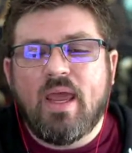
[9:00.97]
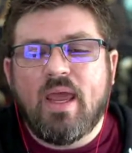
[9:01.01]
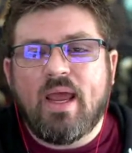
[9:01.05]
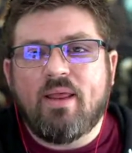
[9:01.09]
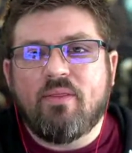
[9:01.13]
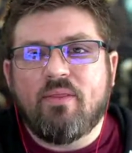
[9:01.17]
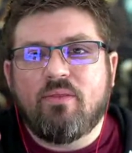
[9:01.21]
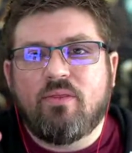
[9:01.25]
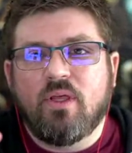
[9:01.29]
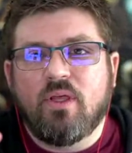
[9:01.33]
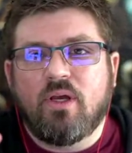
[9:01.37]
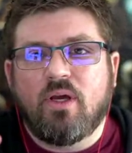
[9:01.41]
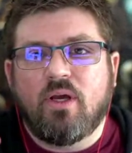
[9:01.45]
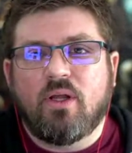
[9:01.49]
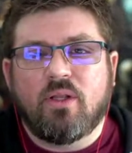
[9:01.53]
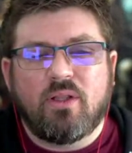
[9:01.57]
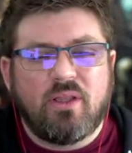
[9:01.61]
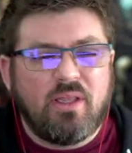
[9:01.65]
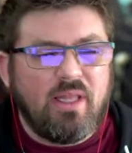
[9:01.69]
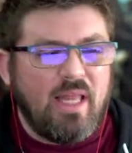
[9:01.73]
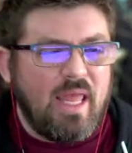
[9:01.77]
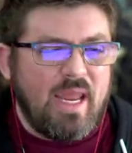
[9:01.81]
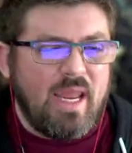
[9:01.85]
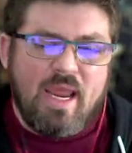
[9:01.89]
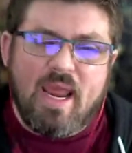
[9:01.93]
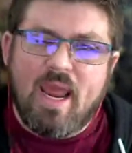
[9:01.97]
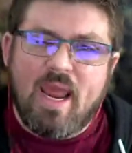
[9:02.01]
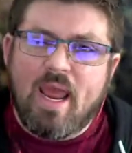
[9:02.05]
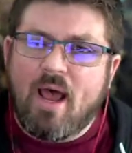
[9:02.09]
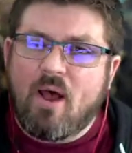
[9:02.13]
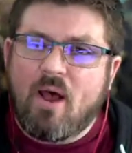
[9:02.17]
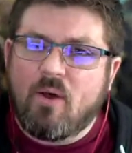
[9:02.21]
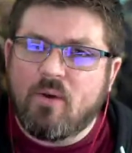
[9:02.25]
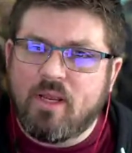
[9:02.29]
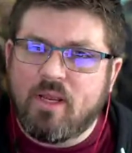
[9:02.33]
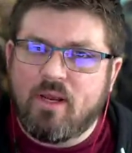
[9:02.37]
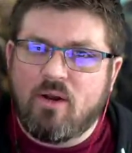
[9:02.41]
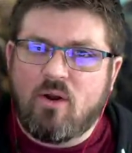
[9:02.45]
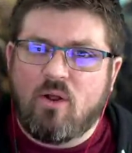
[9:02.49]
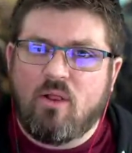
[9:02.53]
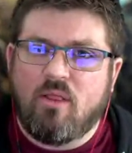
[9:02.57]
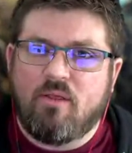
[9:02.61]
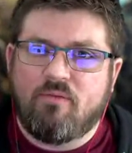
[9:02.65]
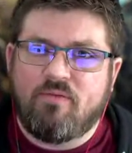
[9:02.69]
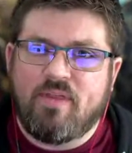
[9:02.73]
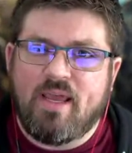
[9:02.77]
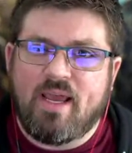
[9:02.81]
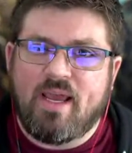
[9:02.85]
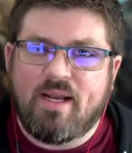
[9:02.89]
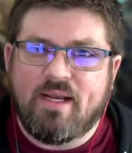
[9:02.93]
that the layout and
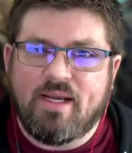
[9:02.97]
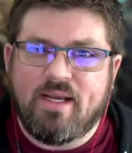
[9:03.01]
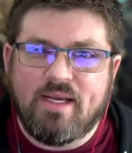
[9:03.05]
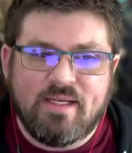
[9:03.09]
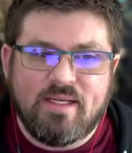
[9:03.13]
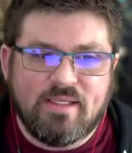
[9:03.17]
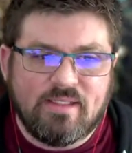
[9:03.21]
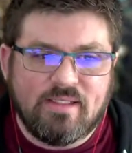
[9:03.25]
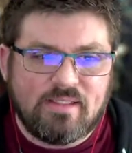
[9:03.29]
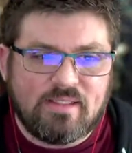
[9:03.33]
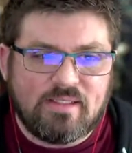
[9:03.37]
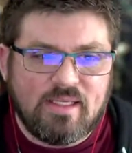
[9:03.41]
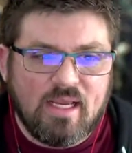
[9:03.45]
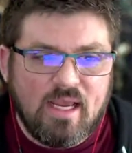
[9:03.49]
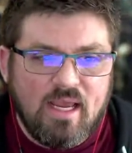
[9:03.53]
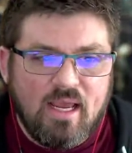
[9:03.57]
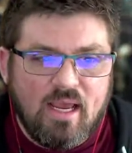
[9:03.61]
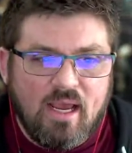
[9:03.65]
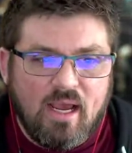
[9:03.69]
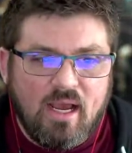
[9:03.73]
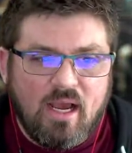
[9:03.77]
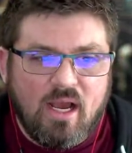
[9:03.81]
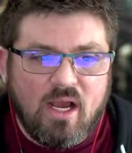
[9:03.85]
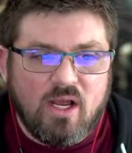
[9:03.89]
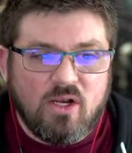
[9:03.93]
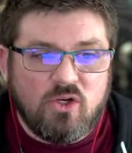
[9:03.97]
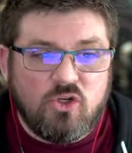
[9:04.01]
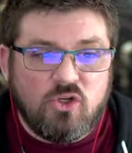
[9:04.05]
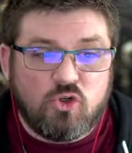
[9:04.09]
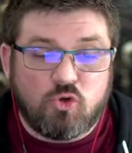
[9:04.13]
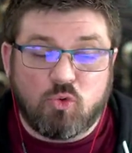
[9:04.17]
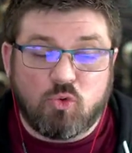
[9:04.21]
all of that is uh,